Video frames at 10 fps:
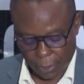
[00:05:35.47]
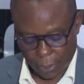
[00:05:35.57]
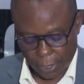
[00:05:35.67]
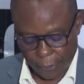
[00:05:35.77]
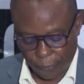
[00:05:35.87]

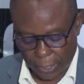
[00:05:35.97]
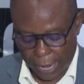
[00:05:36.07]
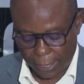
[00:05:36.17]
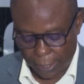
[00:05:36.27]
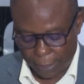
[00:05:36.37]
He
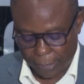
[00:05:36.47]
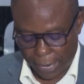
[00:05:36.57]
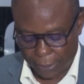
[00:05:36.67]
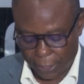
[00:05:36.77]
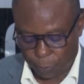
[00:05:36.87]
further claimed
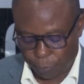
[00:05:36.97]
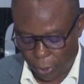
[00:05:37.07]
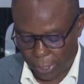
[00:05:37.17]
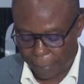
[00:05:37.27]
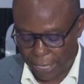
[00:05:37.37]
that they
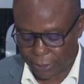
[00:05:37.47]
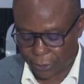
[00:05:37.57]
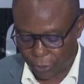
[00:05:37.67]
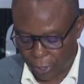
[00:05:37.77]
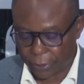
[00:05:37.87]
spoke about
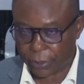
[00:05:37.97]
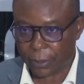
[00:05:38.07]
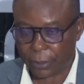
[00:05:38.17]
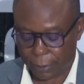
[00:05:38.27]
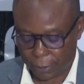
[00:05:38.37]
security,
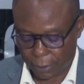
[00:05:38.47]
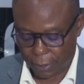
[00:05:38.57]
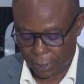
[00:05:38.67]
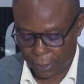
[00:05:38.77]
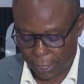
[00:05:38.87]

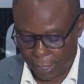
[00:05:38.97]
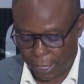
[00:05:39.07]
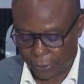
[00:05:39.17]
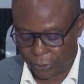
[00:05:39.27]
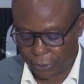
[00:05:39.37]

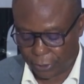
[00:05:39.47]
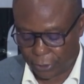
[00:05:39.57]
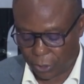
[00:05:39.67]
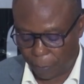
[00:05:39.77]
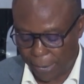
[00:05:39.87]
electricity
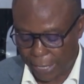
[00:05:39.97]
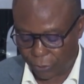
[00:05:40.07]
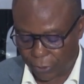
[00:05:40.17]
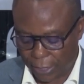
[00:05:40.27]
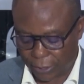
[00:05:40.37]
supply to
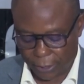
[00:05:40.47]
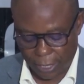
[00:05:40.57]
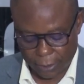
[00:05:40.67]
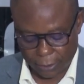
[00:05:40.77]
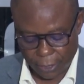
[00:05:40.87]

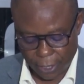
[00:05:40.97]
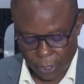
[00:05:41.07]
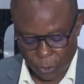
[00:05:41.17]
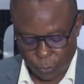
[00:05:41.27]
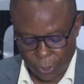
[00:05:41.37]
Nigerians,
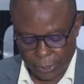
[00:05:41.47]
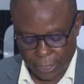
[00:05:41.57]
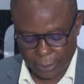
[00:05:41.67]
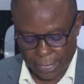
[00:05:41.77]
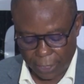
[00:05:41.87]
which they
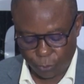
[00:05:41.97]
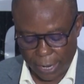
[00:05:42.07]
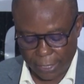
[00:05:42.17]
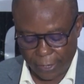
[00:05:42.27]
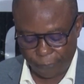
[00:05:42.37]
said
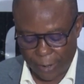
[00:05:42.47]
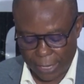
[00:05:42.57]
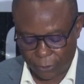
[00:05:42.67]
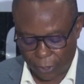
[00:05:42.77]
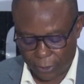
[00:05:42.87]
were key
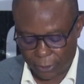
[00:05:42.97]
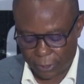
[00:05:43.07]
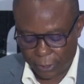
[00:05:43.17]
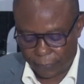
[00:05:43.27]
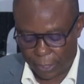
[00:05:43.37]
factors in
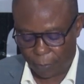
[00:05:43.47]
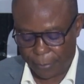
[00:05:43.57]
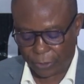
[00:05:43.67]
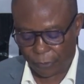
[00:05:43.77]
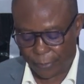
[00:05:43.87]
the
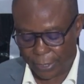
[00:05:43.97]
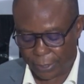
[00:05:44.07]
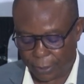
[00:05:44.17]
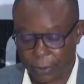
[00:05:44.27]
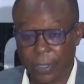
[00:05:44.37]
development of any
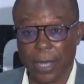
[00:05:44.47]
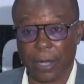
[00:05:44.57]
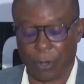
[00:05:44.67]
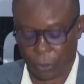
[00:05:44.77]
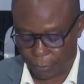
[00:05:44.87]

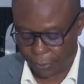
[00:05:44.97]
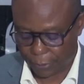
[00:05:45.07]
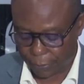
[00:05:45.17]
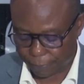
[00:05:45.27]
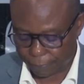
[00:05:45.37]
economy,
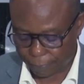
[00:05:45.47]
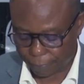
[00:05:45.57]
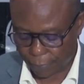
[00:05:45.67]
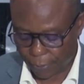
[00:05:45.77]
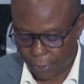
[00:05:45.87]

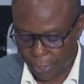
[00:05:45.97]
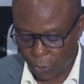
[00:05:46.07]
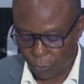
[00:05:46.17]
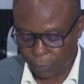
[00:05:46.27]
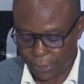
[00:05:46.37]

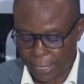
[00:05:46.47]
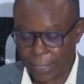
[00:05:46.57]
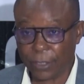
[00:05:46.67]
with Mr.